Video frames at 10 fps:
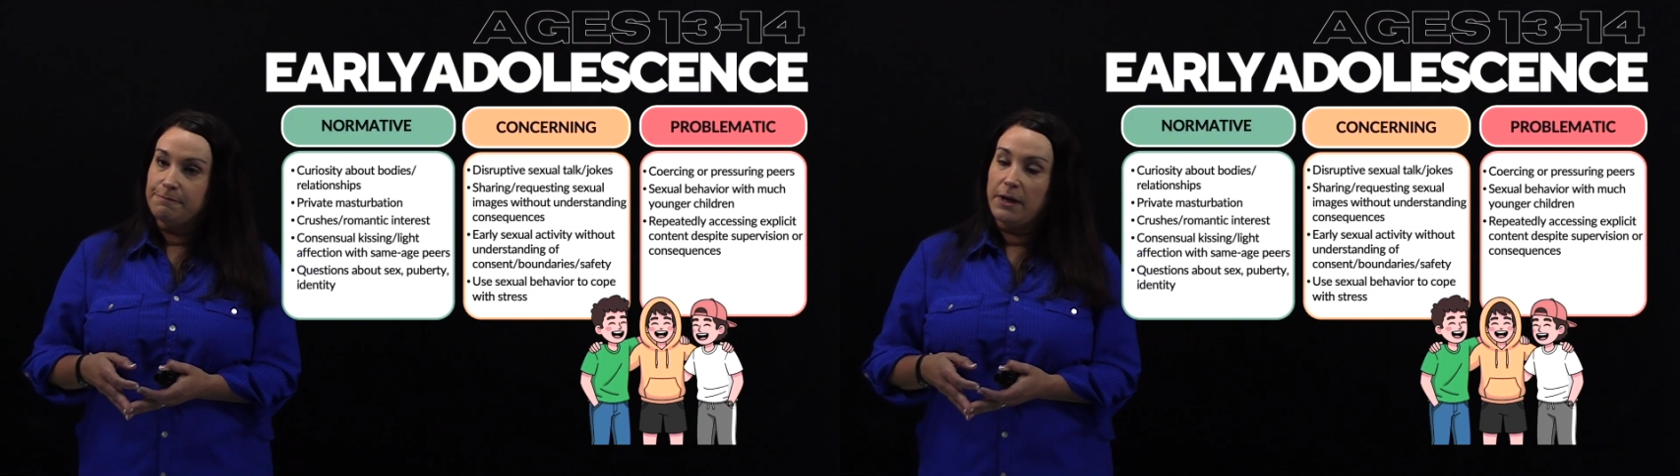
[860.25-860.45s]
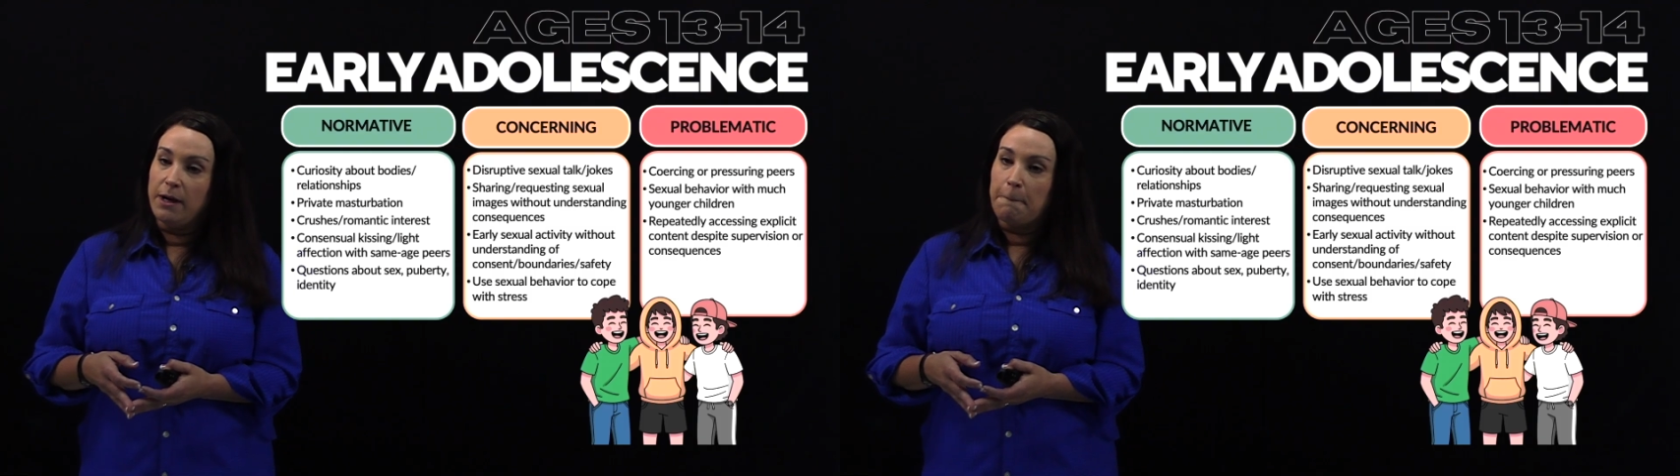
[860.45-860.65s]

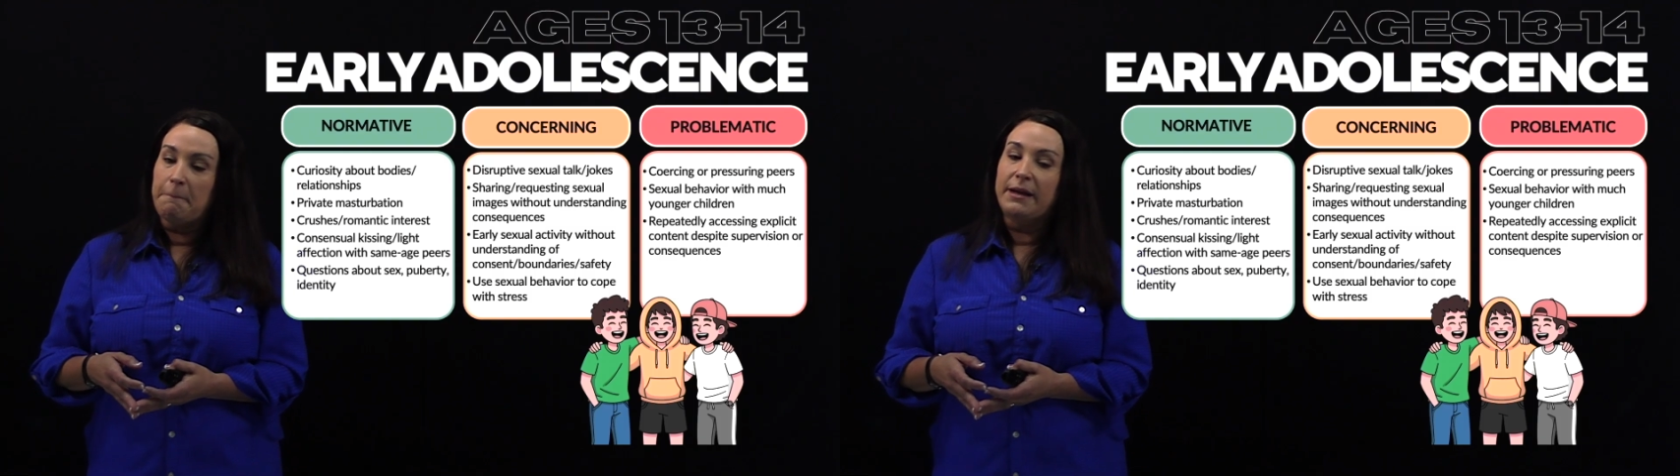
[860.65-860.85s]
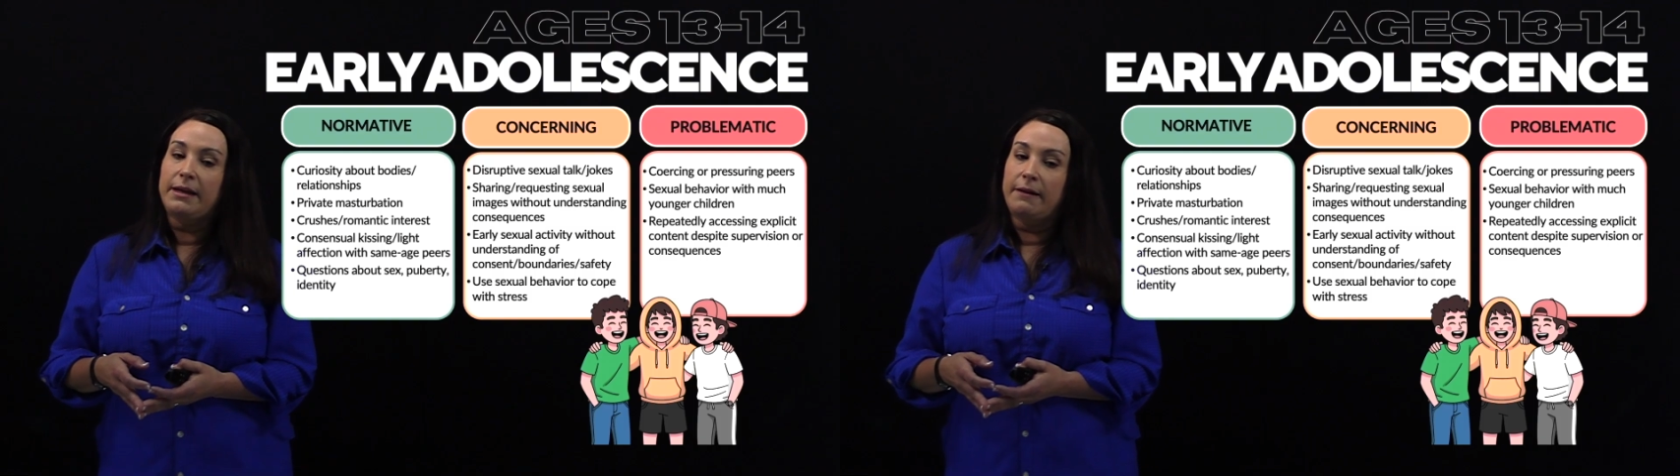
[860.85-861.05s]

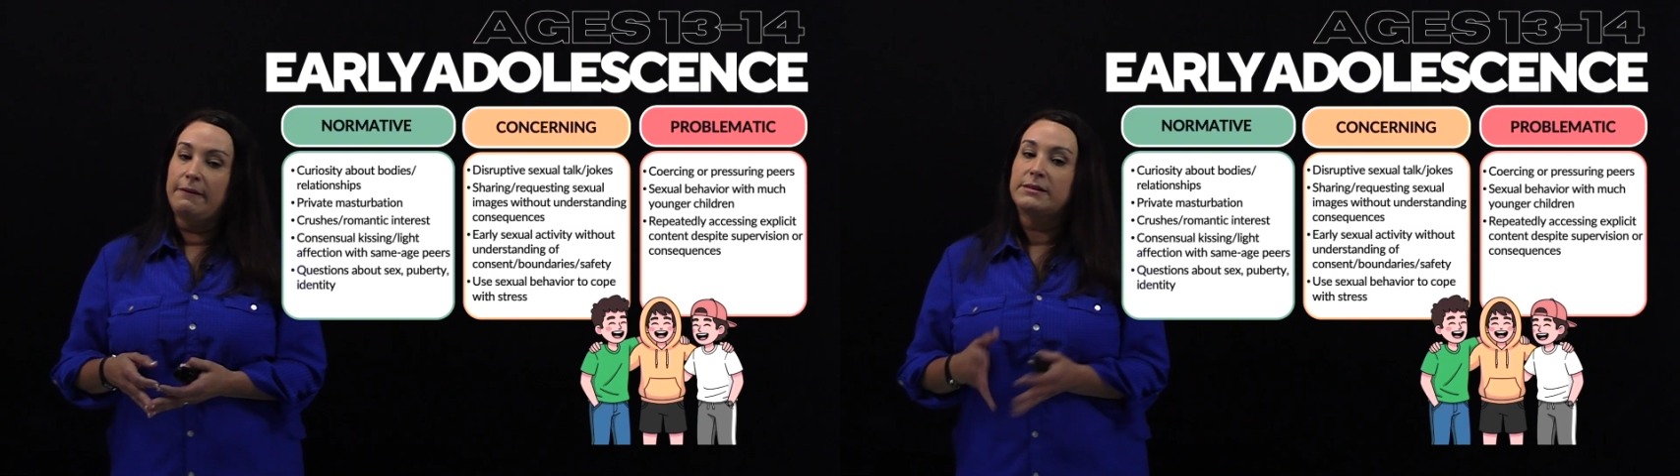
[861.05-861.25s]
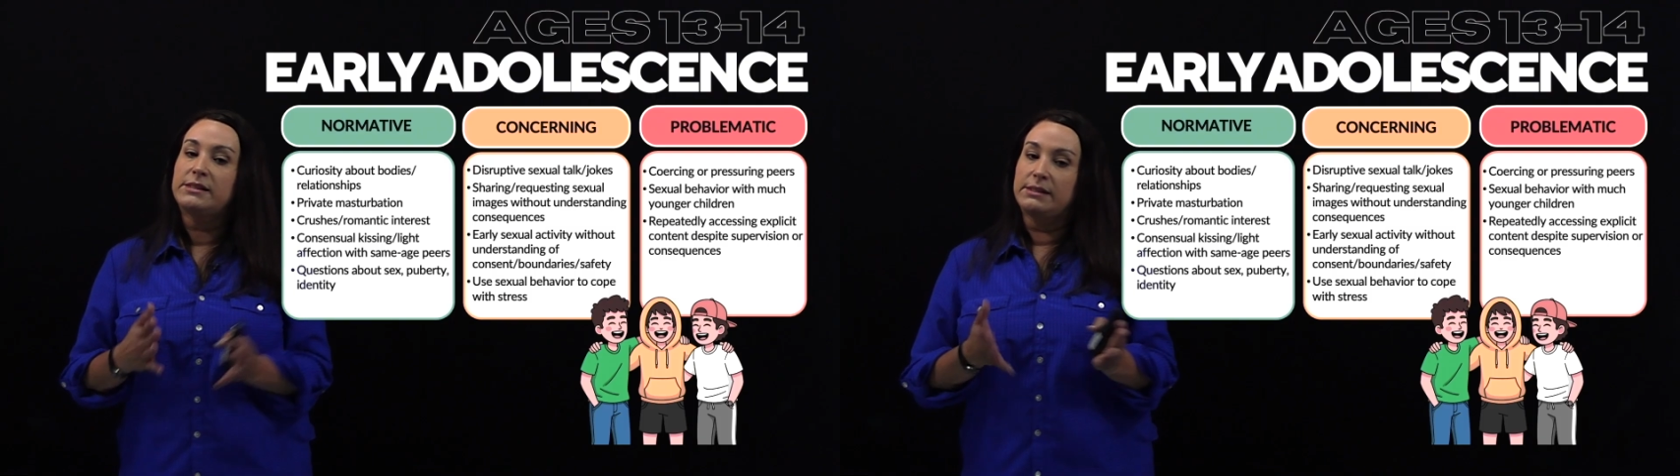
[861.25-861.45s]
Again,
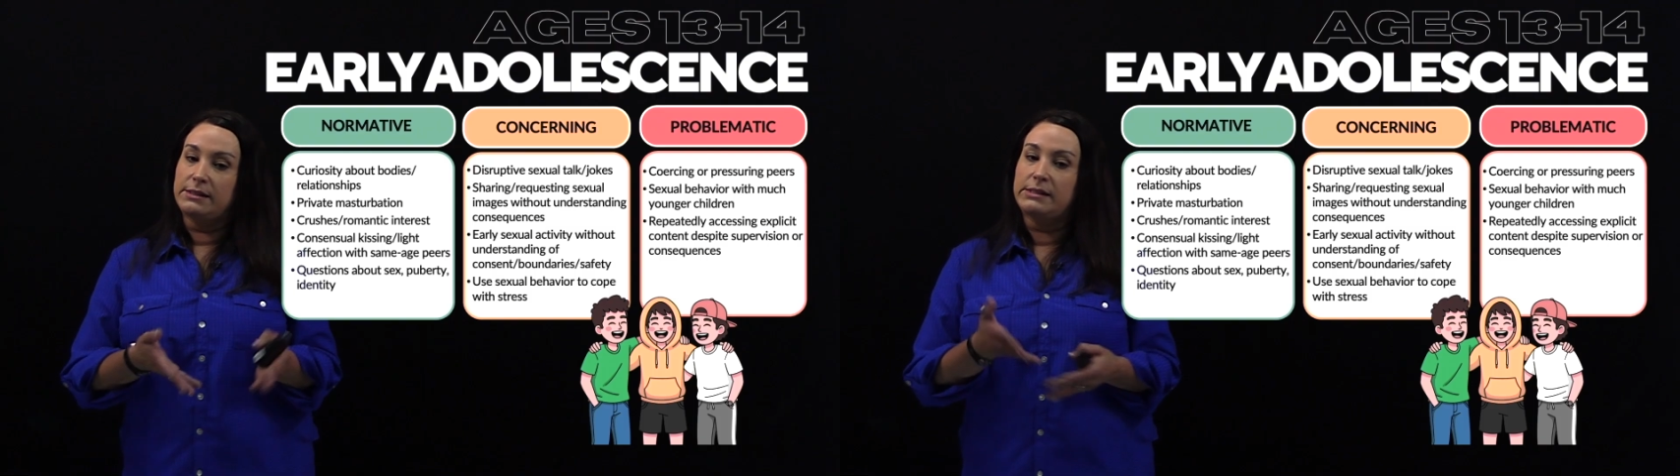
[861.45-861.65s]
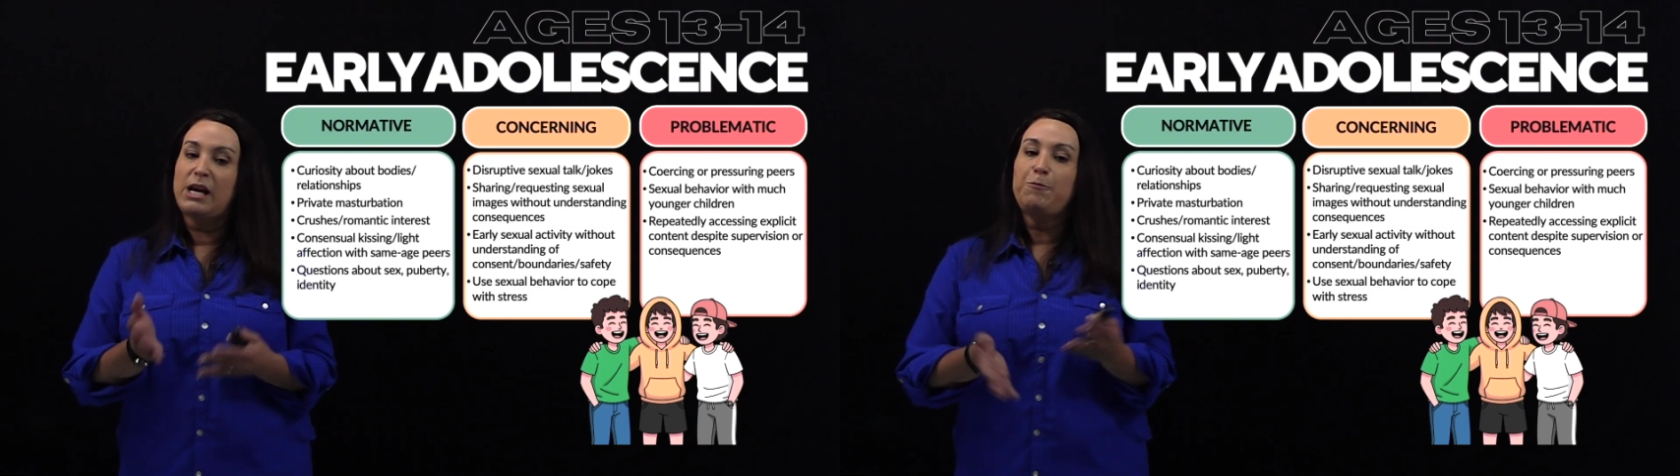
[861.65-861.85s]
this is
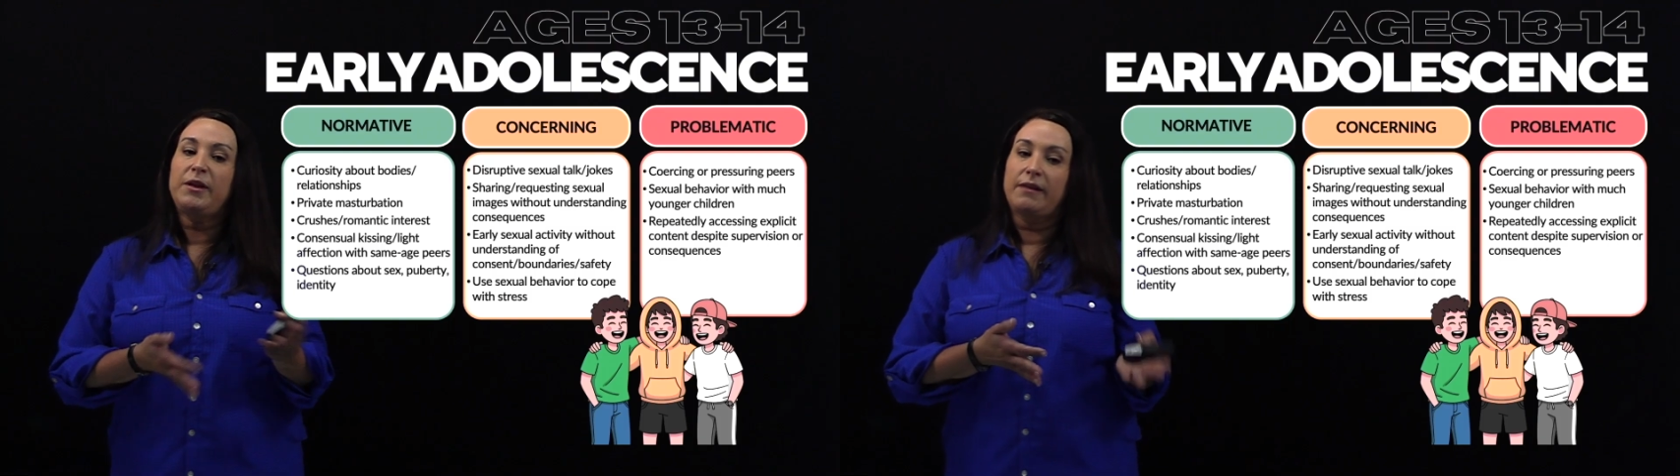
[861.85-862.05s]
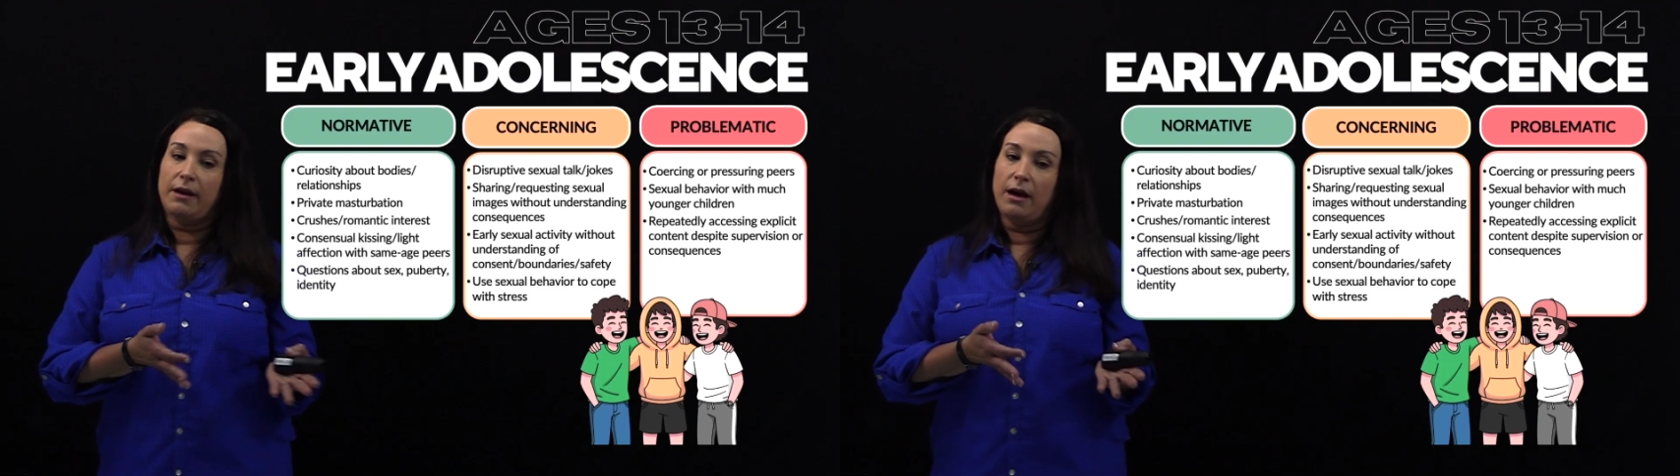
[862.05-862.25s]
the same
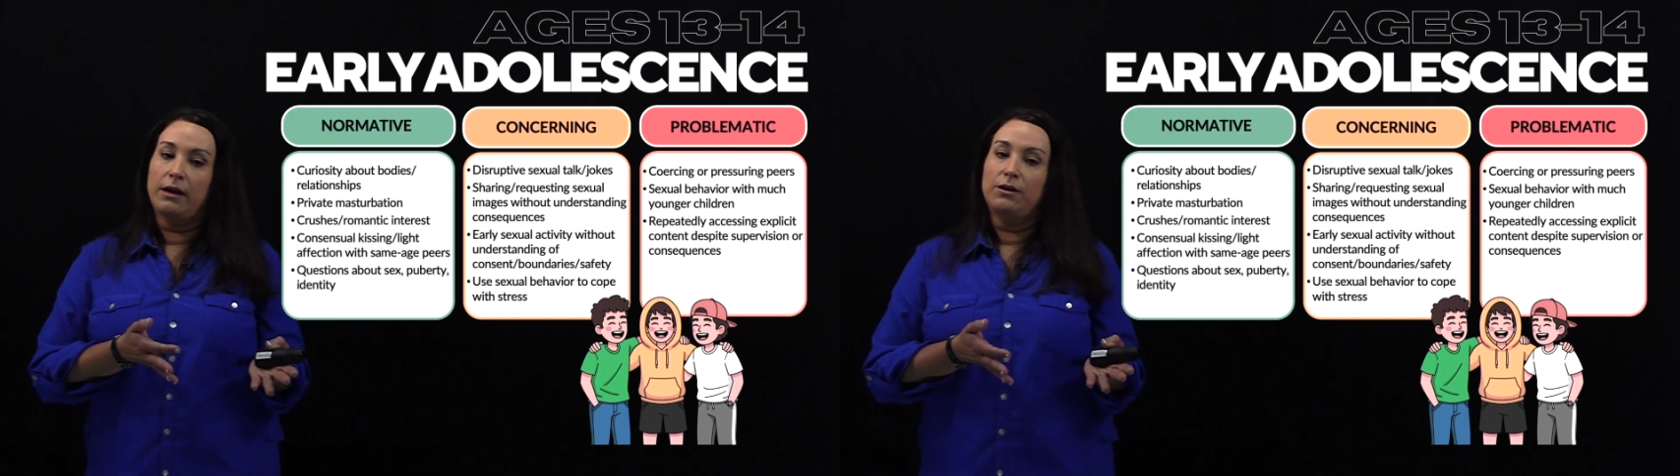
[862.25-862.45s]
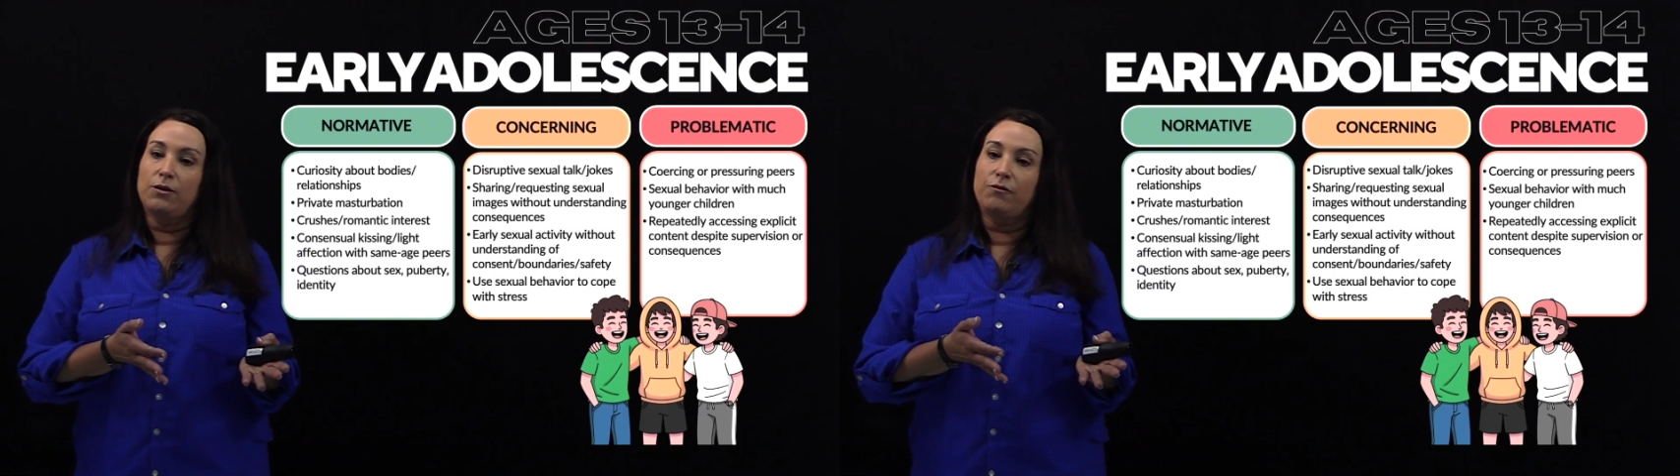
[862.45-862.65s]
thing that
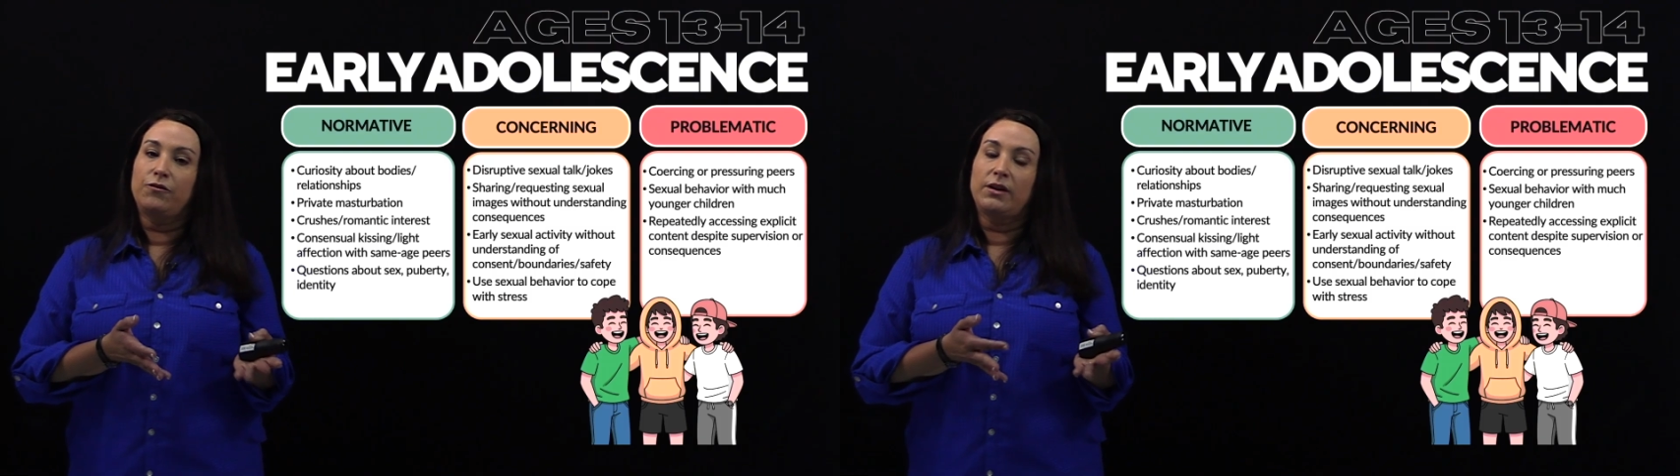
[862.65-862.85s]
kind of